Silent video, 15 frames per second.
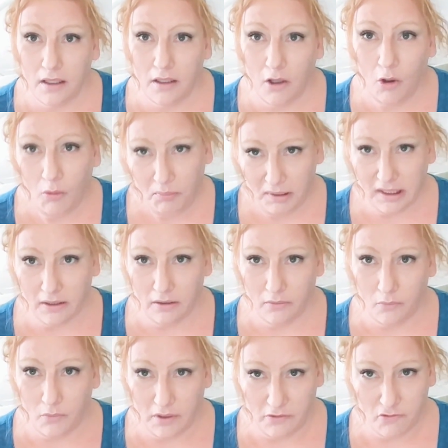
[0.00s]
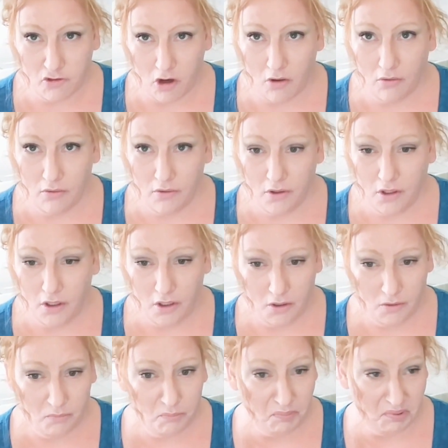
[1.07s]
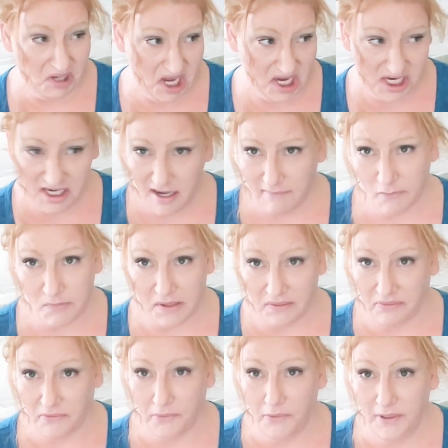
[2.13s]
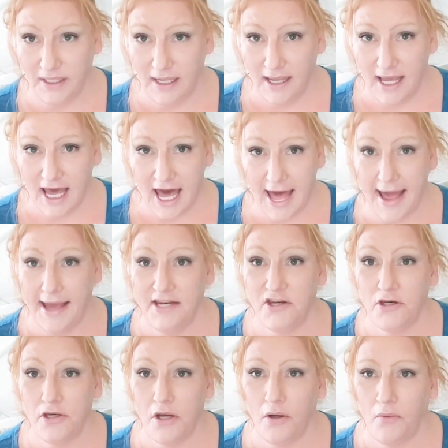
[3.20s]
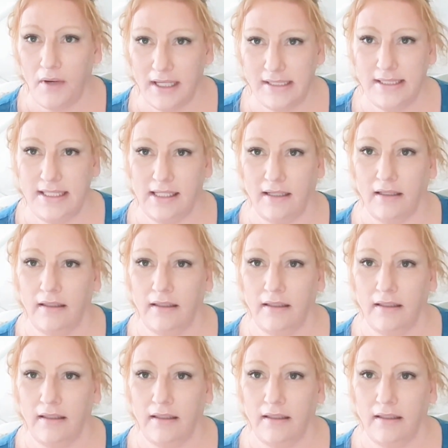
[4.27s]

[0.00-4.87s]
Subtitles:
Opiate withdrawal. But I had never been through it. I had no idea.